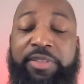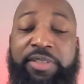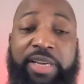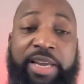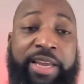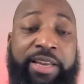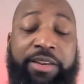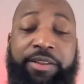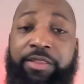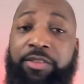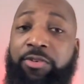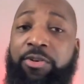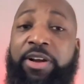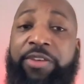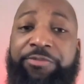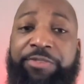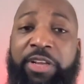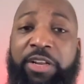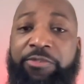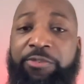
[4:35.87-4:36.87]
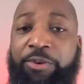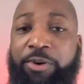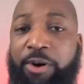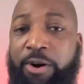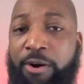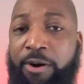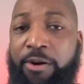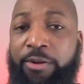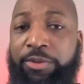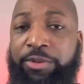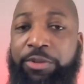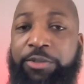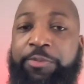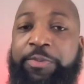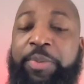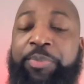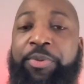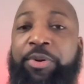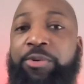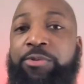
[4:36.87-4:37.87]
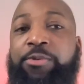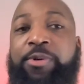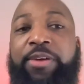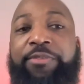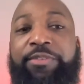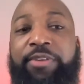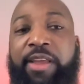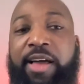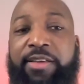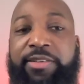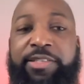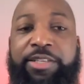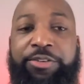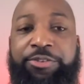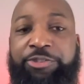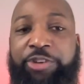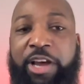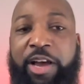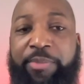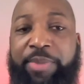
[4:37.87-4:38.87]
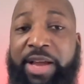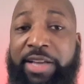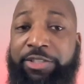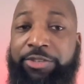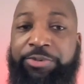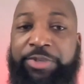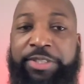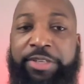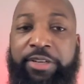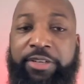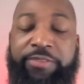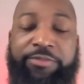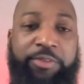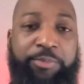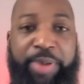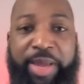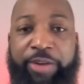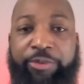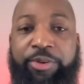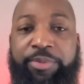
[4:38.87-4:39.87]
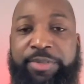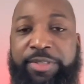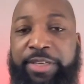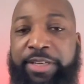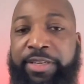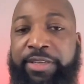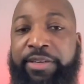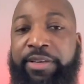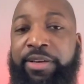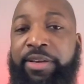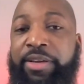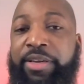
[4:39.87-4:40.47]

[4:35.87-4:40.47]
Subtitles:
And though I feel for all those people who have lost their job as a result of the bankruptcy,